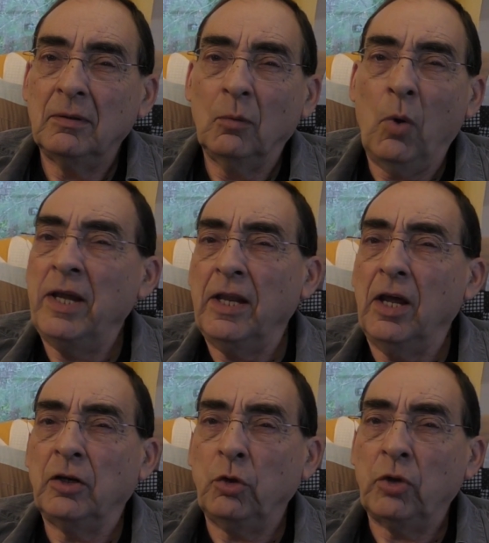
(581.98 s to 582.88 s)
why did
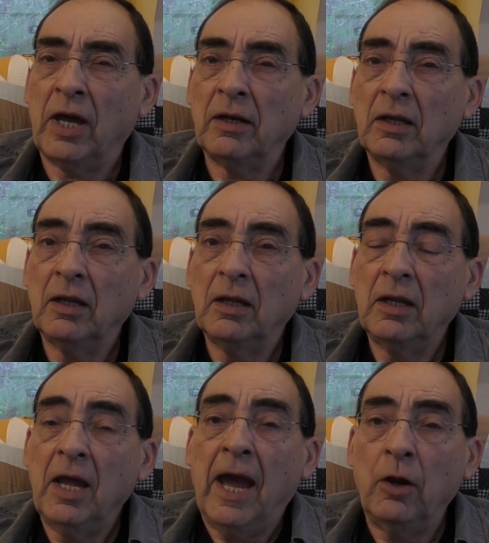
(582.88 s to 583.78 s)
I do that?
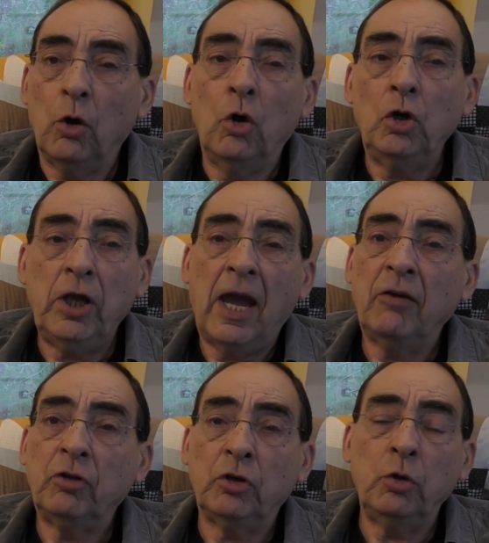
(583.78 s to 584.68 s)
And all you
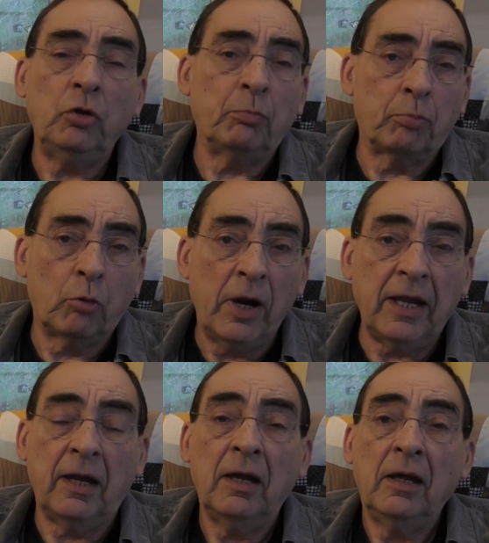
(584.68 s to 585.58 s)
have to do is
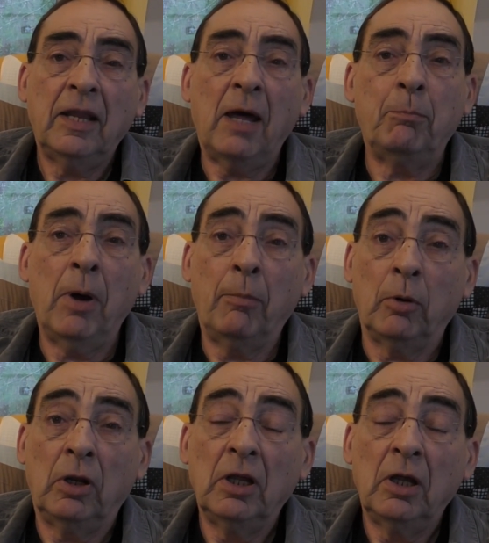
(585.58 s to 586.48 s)
break that
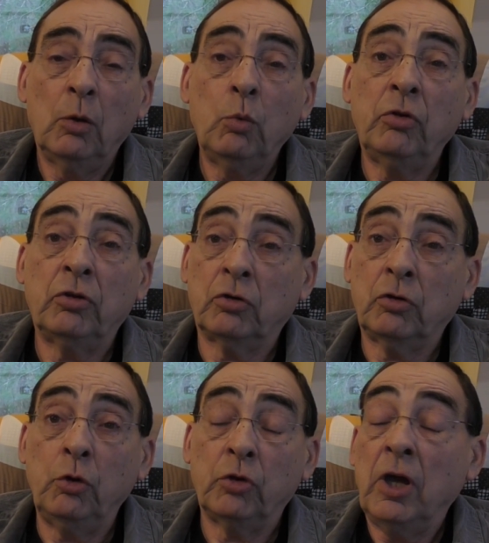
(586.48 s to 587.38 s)
bubble with the
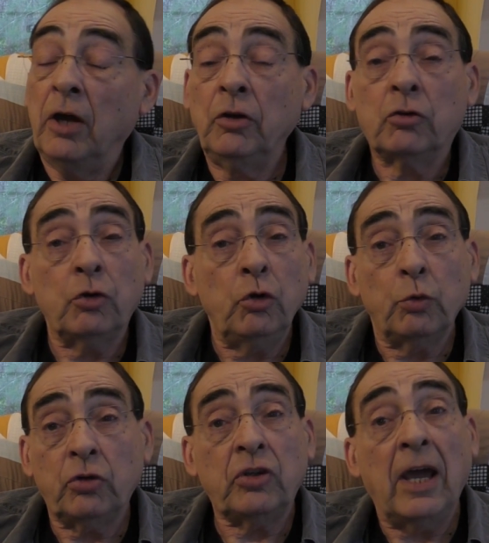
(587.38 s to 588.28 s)
truth, and the truth
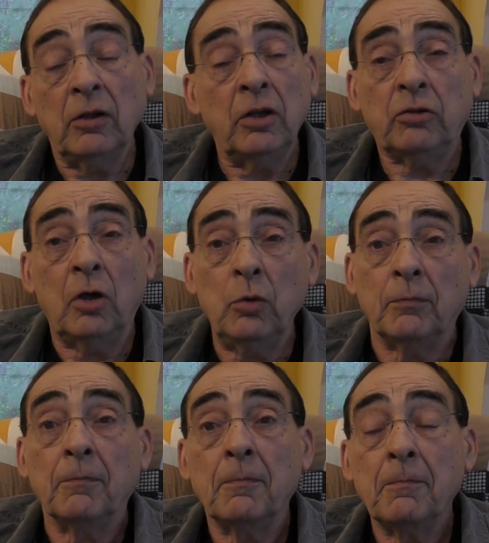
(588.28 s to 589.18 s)
will stand on its
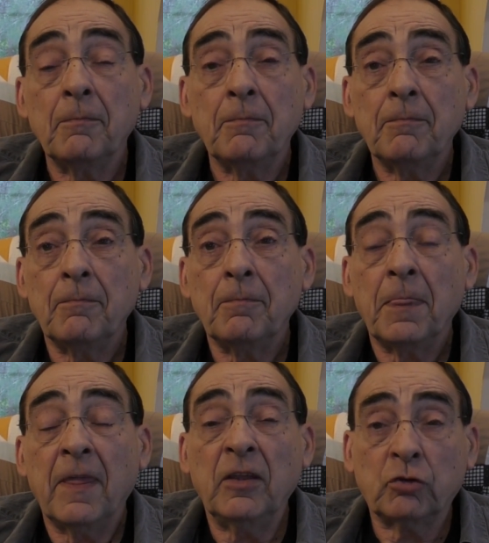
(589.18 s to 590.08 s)
own.
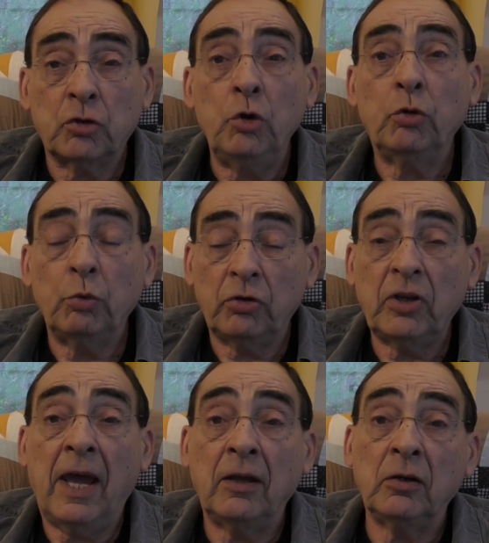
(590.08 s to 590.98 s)
The truth will
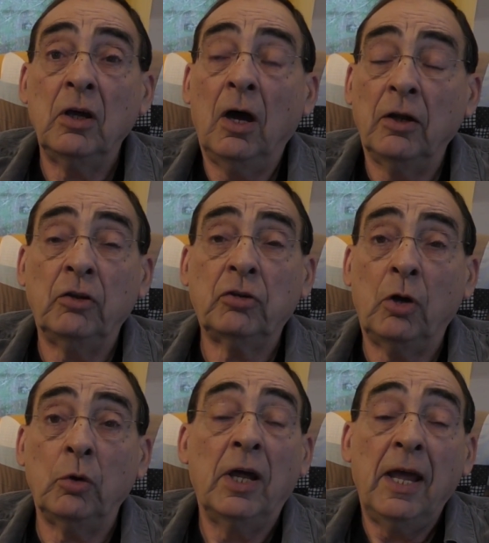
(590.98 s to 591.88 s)
stand on its
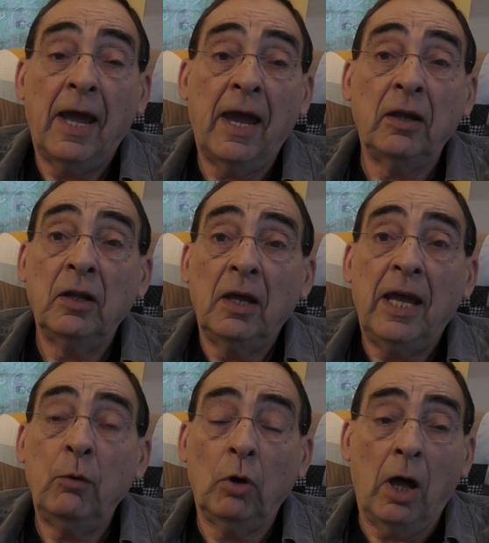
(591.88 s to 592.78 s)
own, and
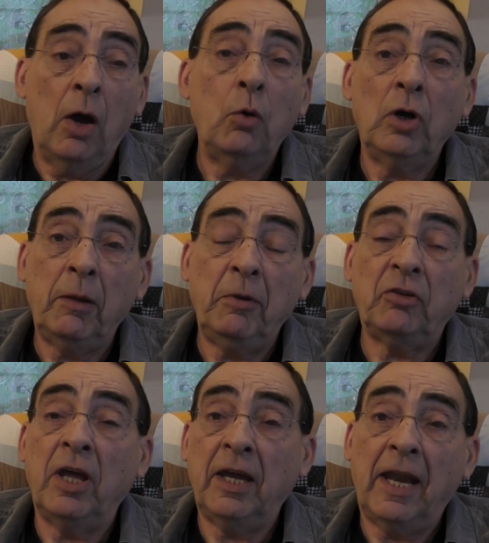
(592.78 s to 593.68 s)
it will only be
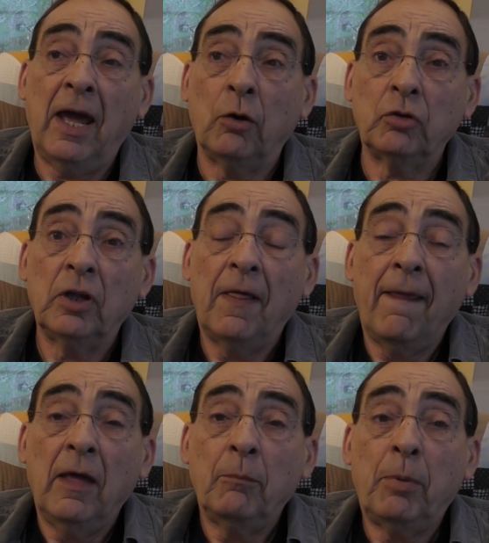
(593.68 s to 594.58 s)
taken out
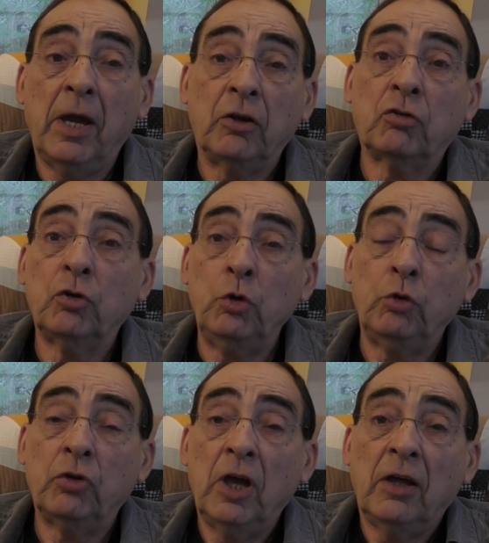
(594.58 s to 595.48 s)
by a
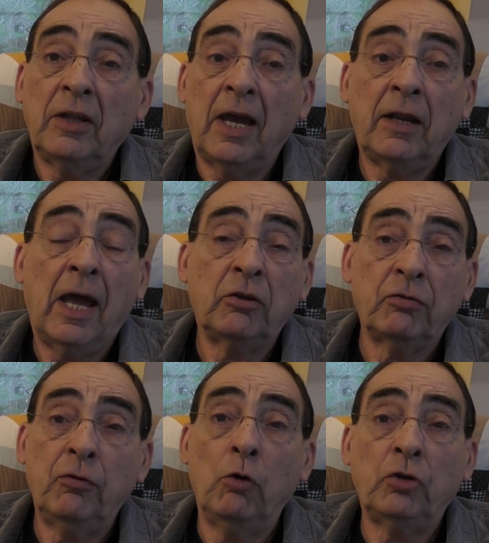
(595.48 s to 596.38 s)
truth that has
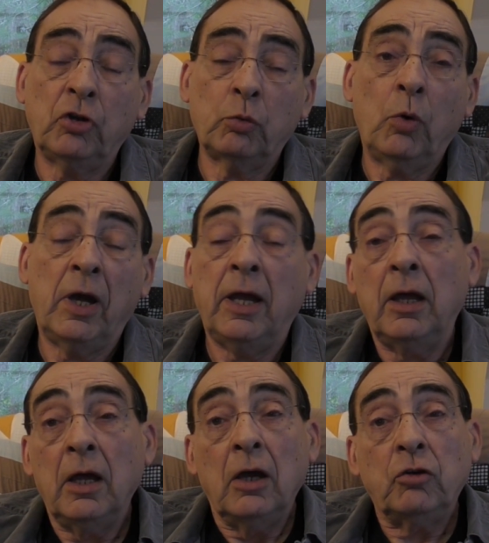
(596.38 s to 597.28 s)
fought its way
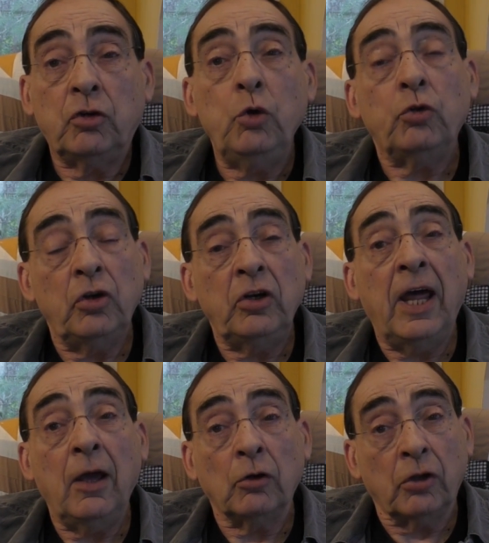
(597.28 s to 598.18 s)
tooth and
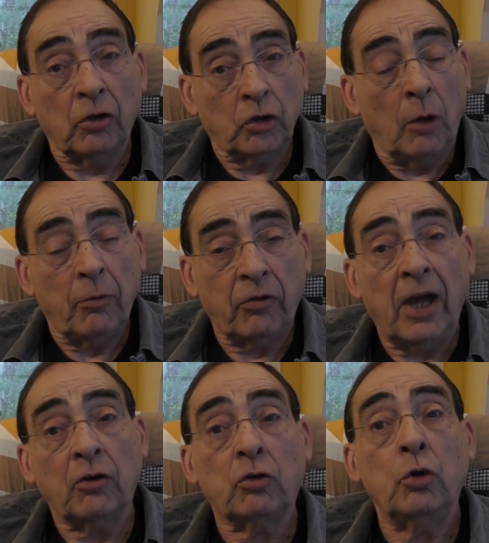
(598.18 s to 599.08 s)
nail to the top of
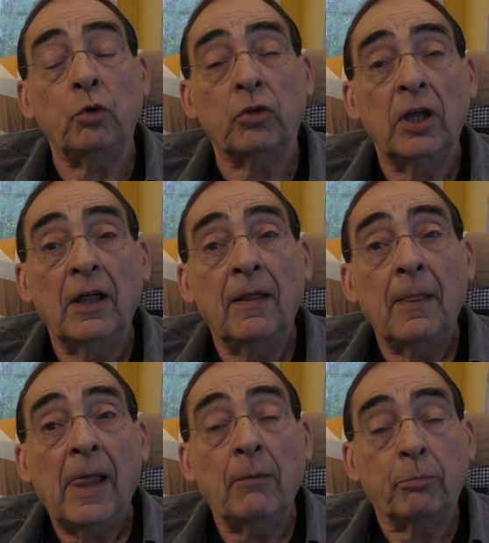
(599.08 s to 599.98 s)
that truth
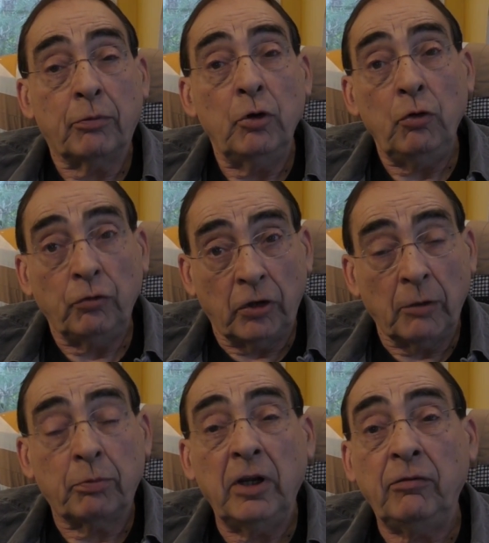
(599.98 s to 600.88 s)
and proved that
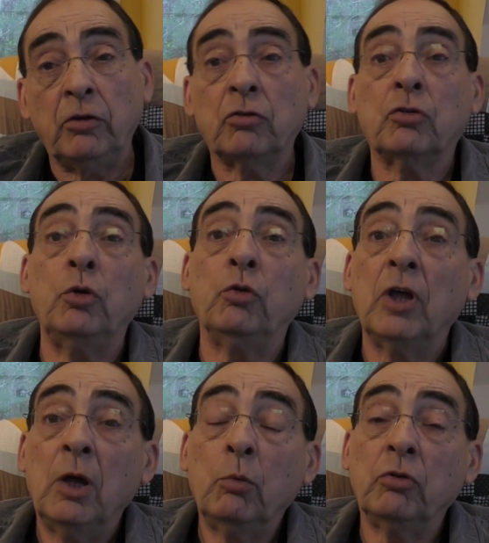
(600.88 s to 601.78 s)
the previous truth
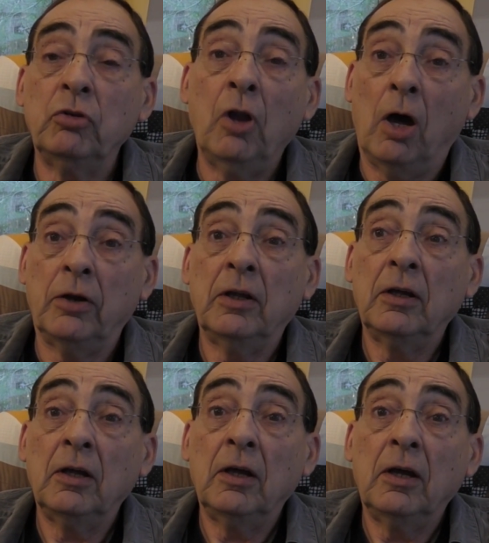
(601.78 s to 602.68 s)
was not
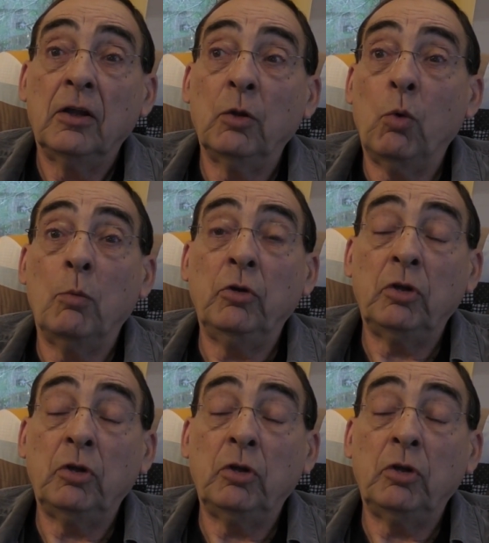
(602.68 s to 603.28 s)
the one we